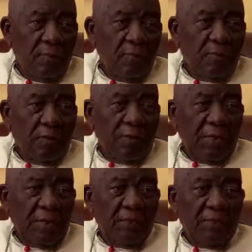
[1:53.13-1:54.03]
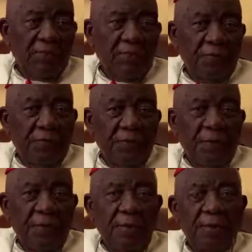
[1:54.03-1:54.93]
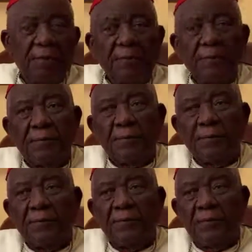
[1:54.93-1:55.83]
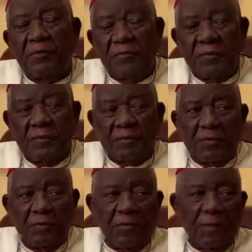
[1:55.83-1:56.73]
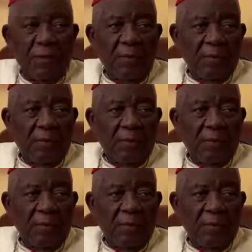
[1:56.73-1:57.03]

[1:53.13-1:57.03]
But the Anglophone movement we are